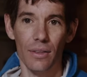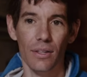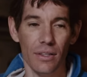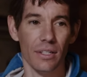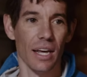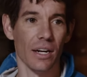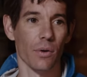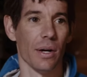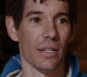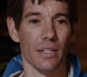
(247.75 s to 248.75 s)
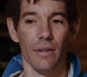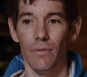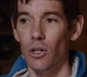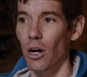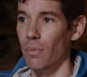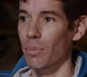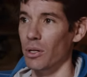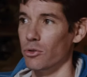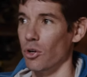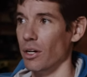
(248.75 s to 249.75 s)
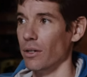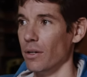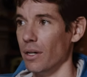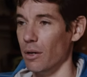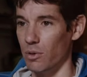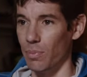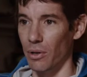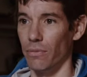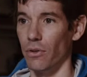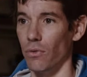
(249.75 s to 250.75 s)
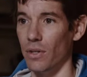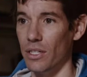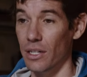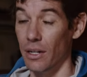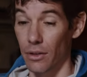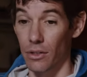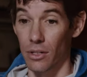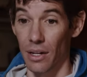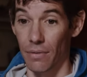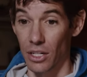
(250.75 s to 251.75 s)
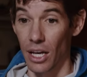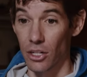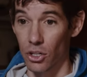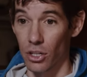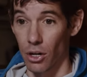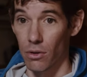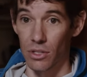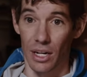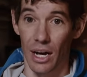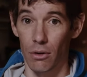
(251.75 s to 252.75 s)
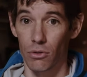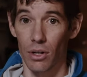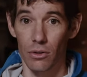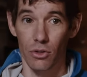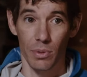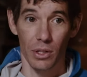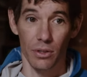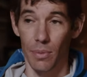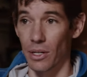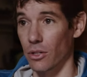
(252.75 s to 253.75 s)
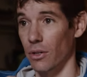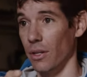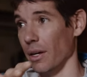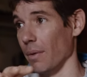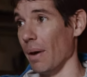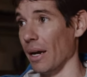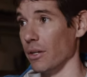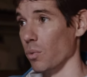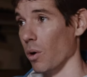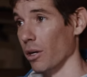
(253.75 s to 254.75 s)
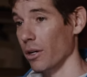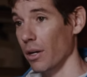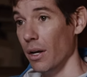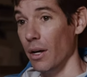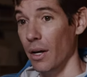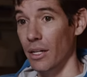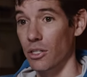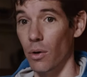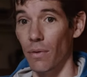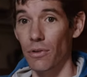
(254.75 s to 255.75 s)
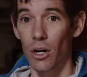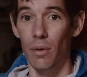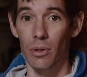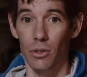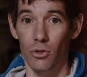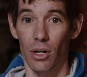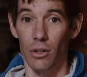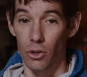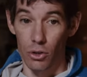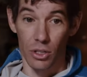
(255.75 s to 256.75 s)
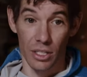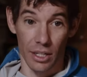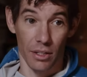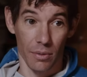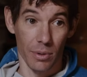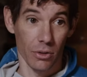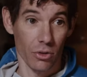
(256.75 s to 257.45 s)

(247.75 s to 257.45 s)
I think the takeaway is that if you're on a built trail, it was built for a reason, and there's a lot of intention that goes into how trails are built to make sure that they can manage water. And so if you're on a built trail, you should stick to the built